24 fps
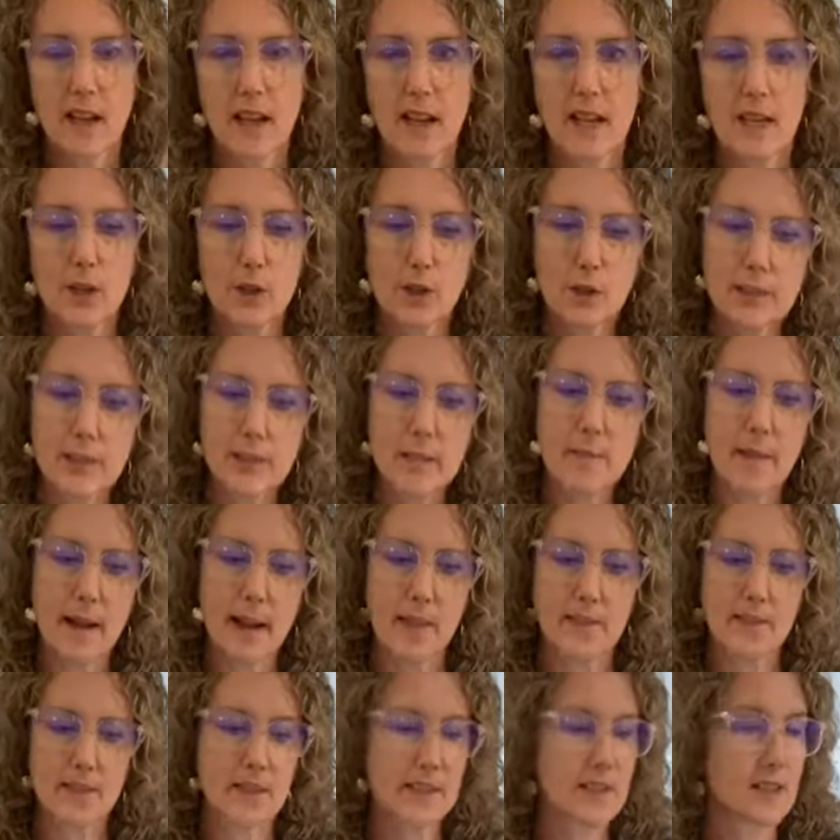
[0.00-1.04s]
It looks
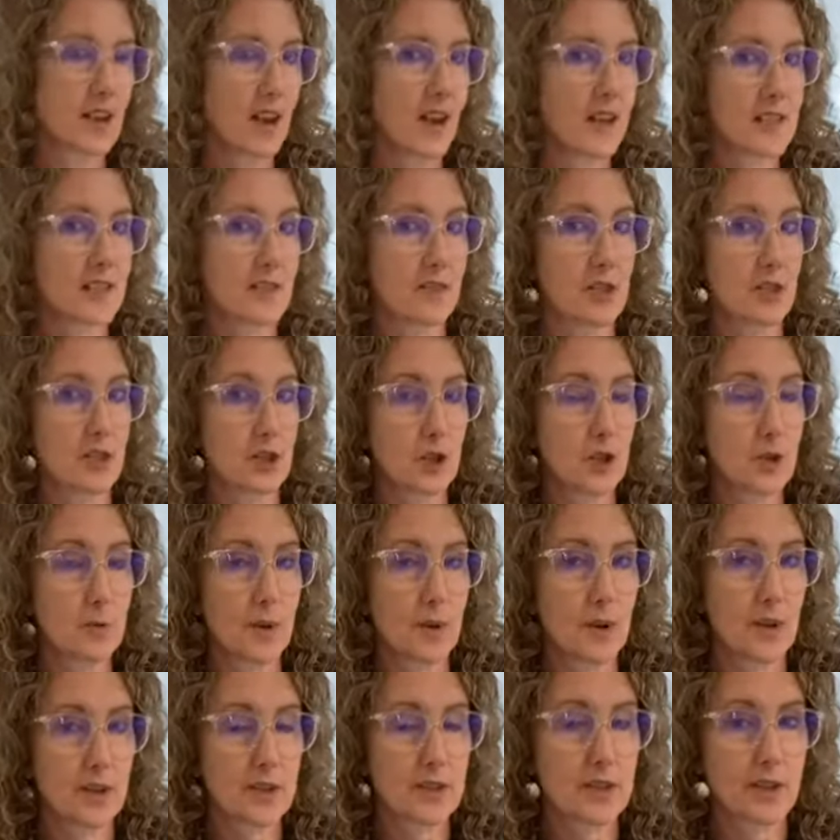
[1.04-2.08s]
about the size of a
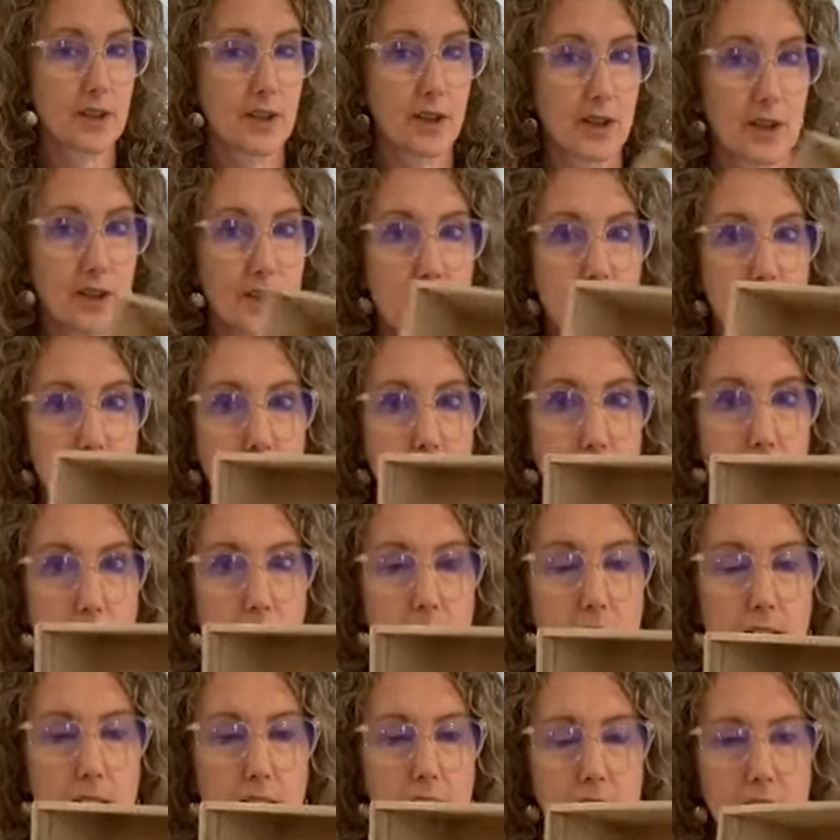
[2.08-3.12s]
shoebox, you know, so
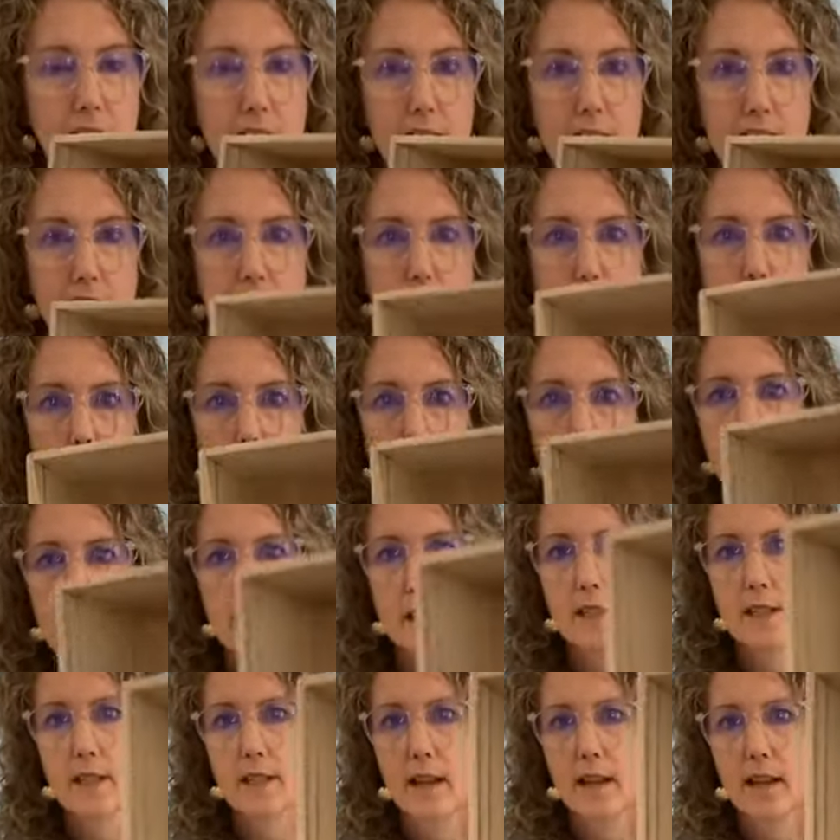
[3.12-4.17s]
it is
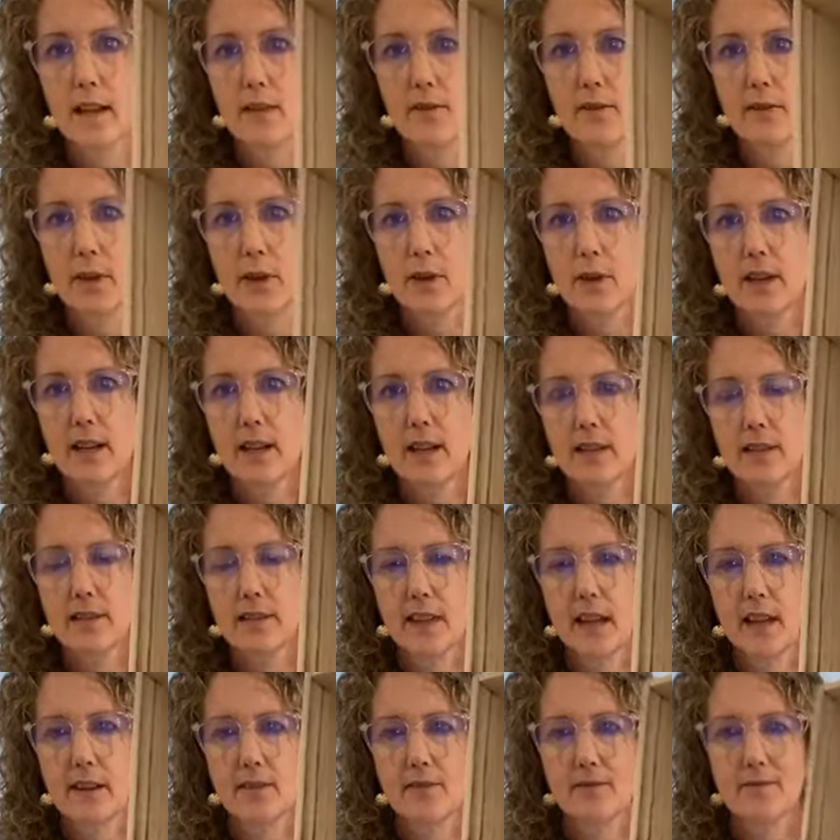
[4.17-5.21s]
wood. It's like a very,
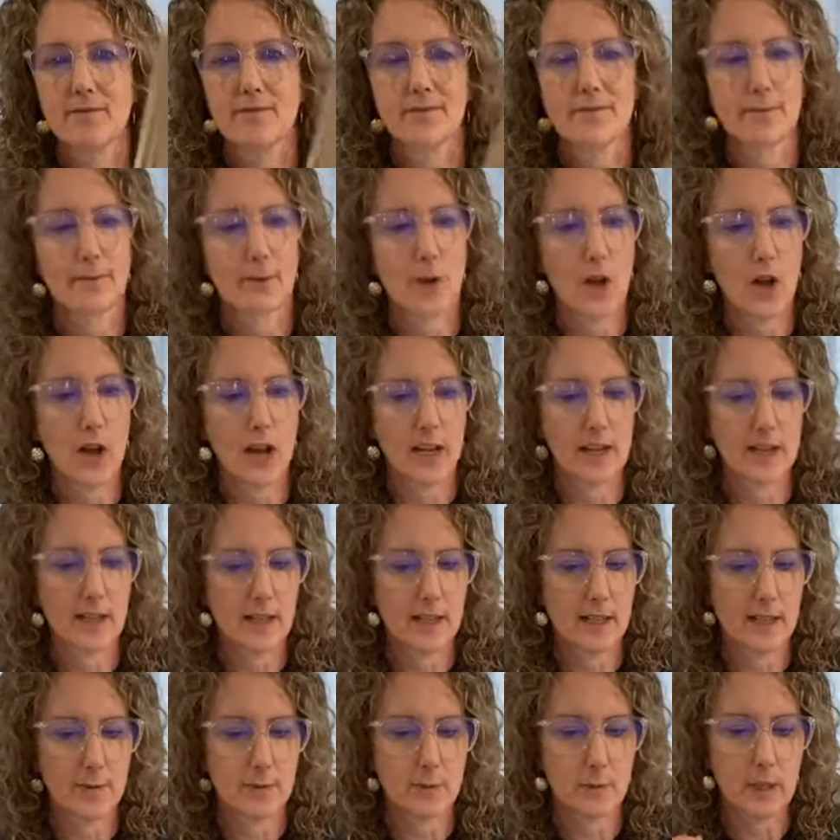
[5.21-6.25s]
that fine,
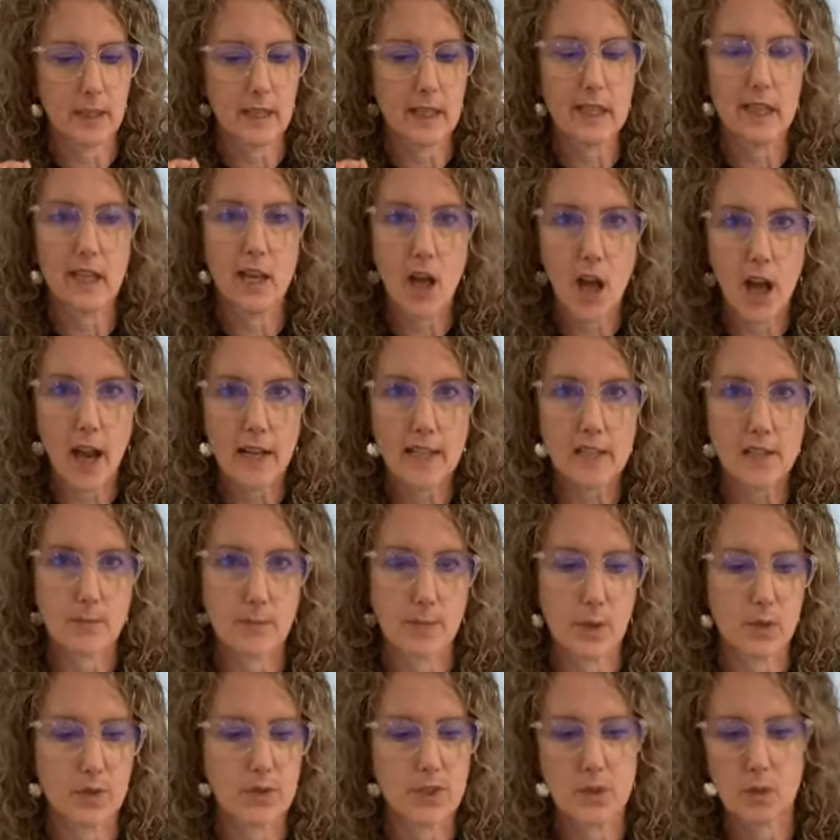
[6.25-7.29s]
really light
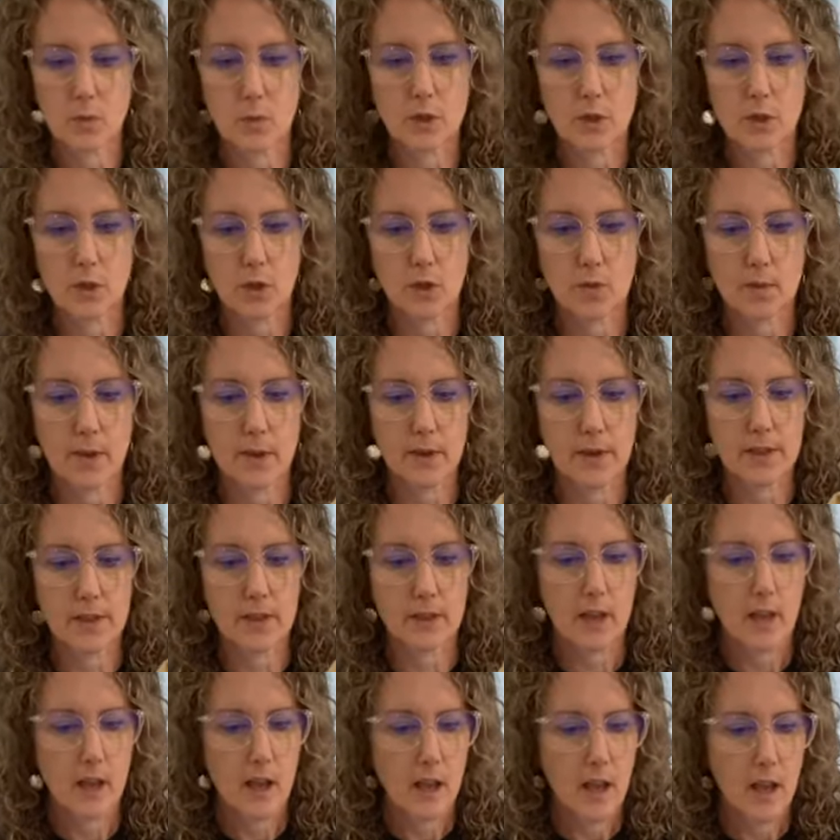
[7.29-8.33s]
balsa wood
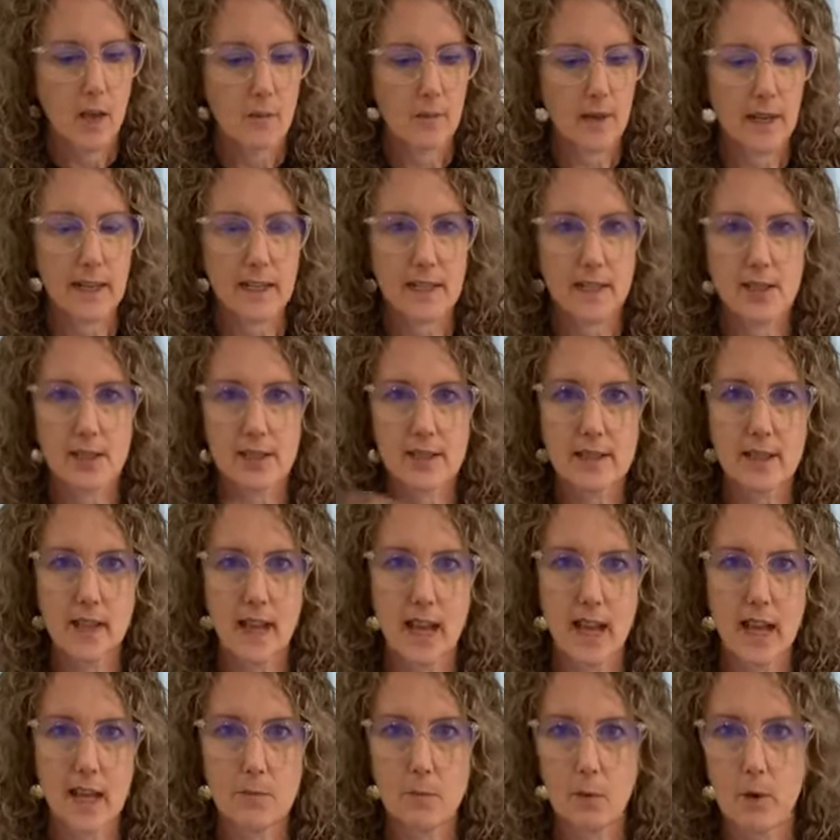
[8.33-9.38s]
almost, but it just
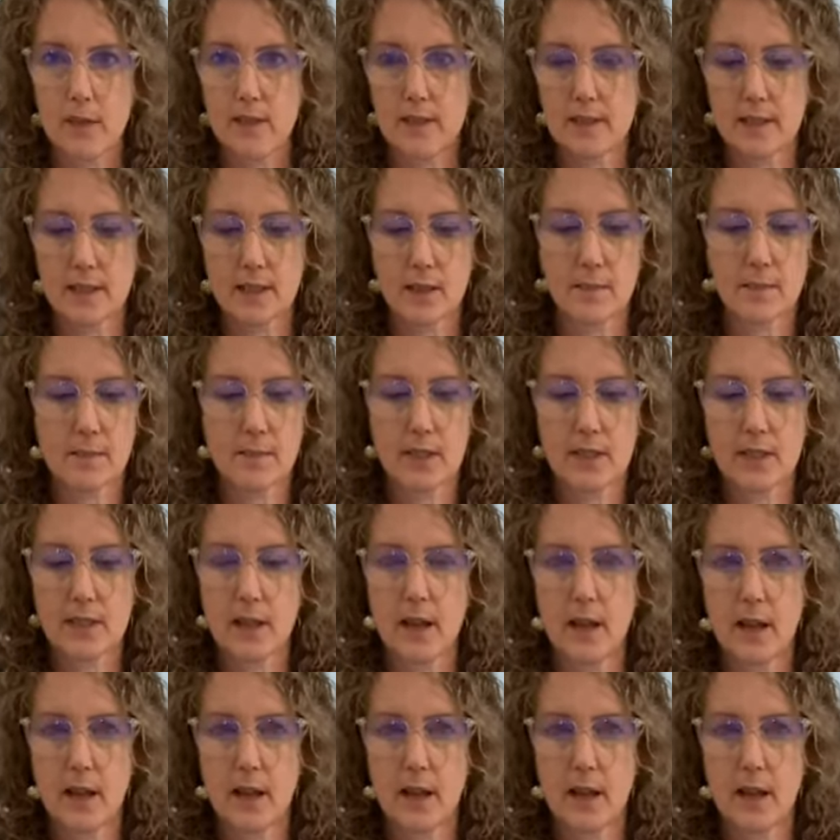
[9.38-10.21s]
came with some